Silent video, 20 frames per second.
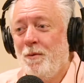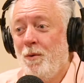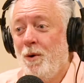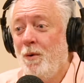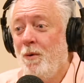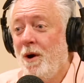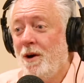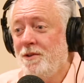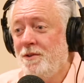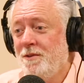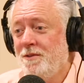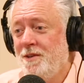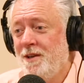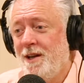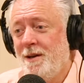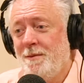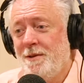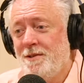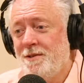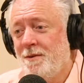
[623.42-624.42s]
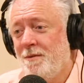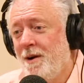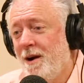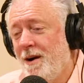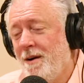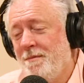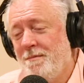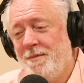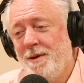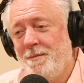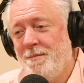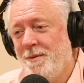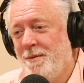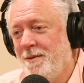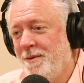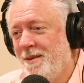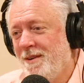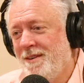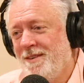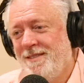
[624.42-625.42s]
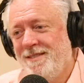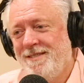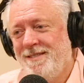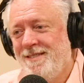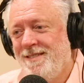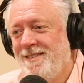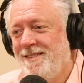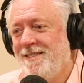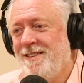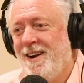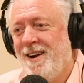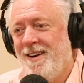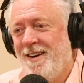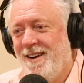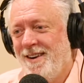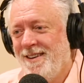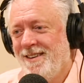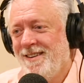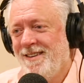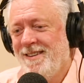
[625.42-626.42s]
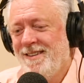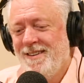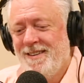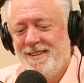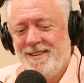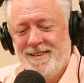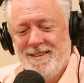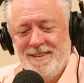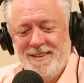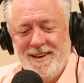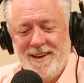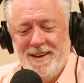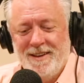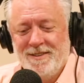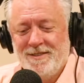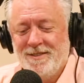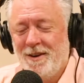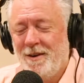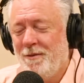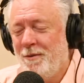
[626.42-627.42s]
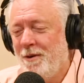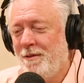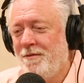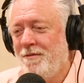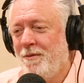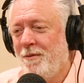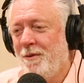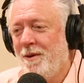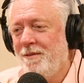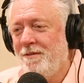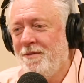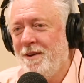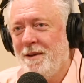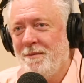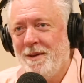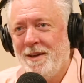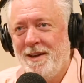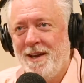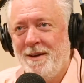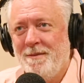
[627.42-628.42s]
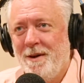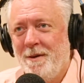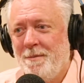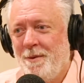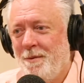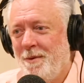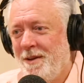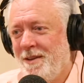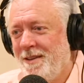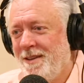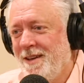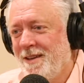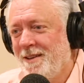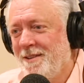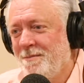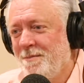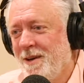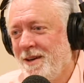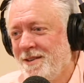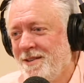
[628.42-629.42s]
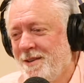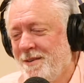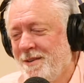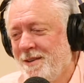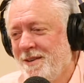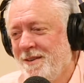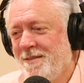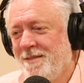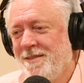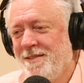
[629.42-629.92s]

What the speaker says: We walked through Tiananmen Square and people were staring. And one family came up and wanted to take his picture with him.